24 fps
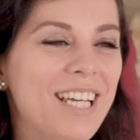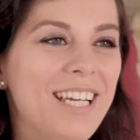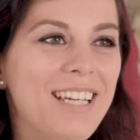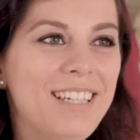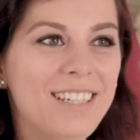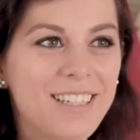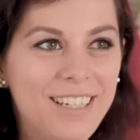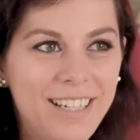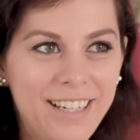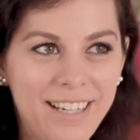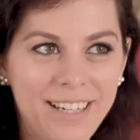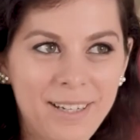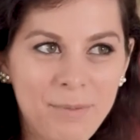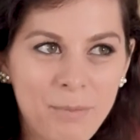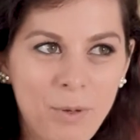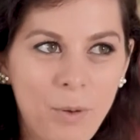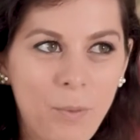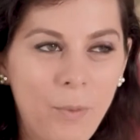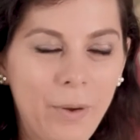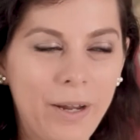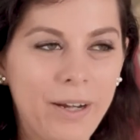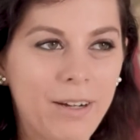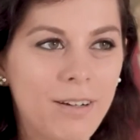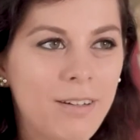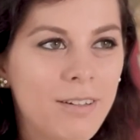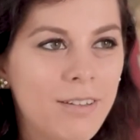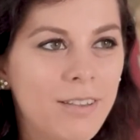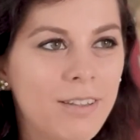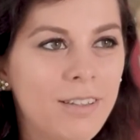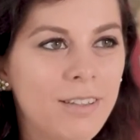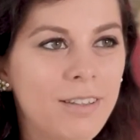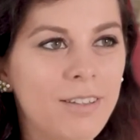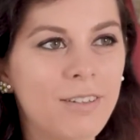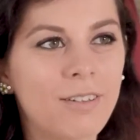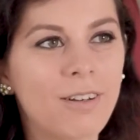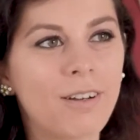and I am aware
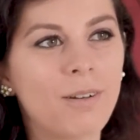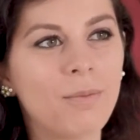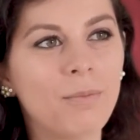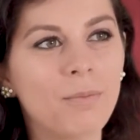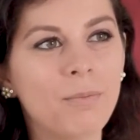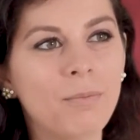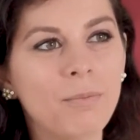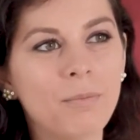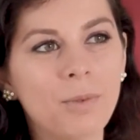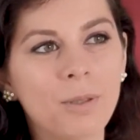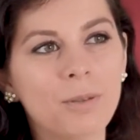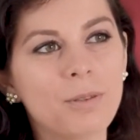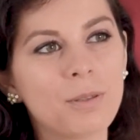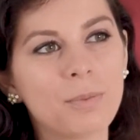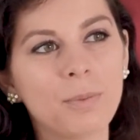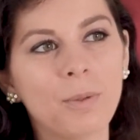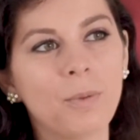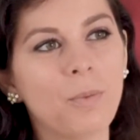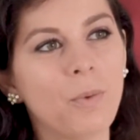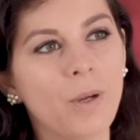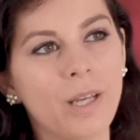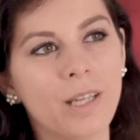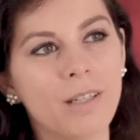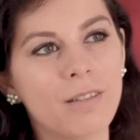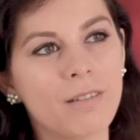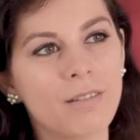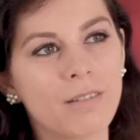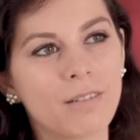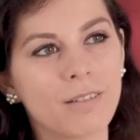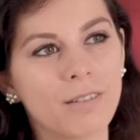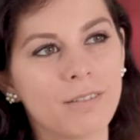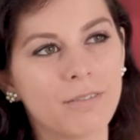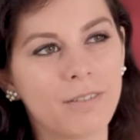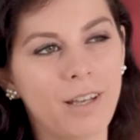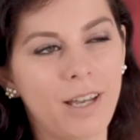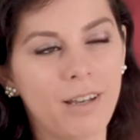that there are multiple
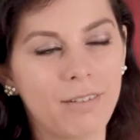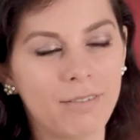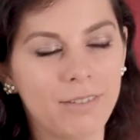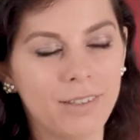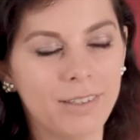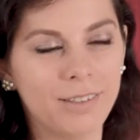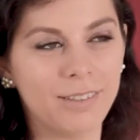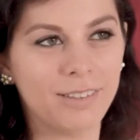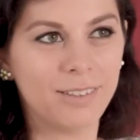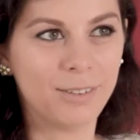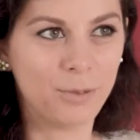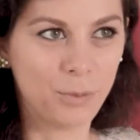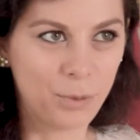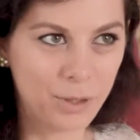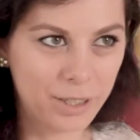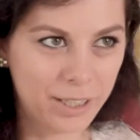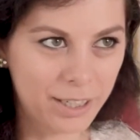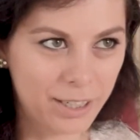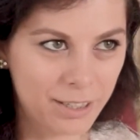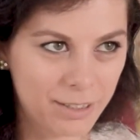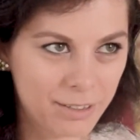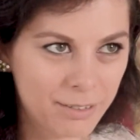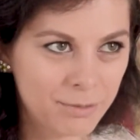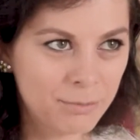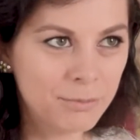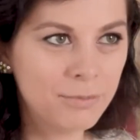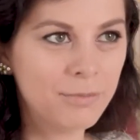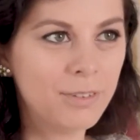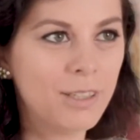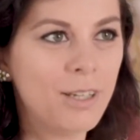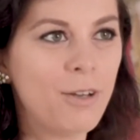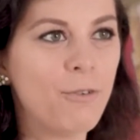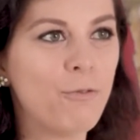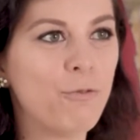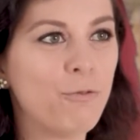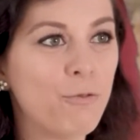ways of having an
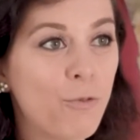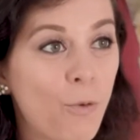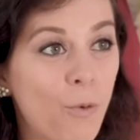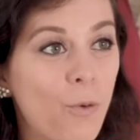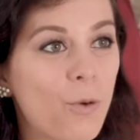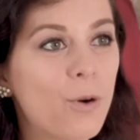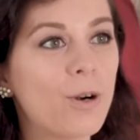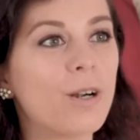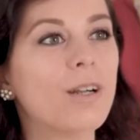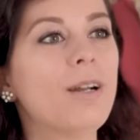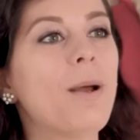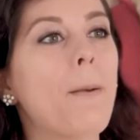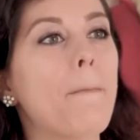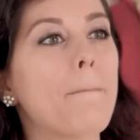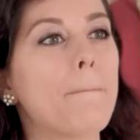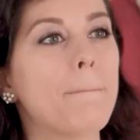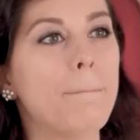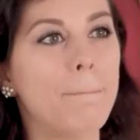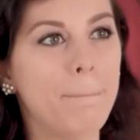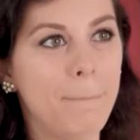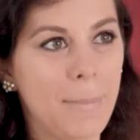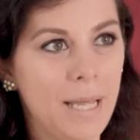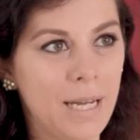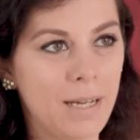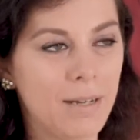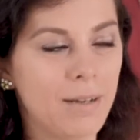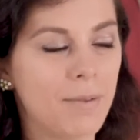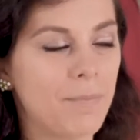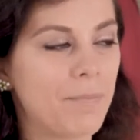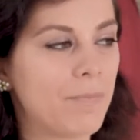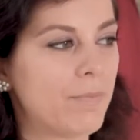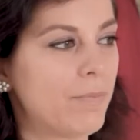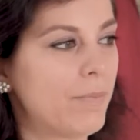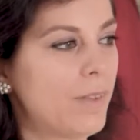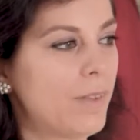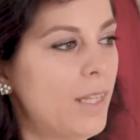orgasm for men.
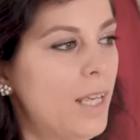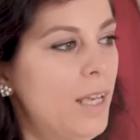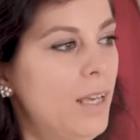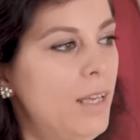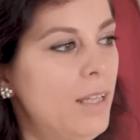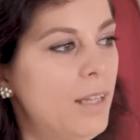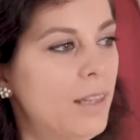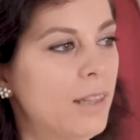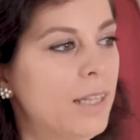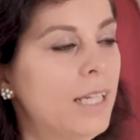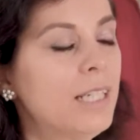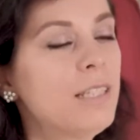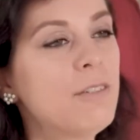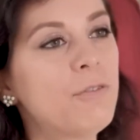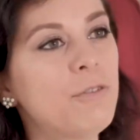That's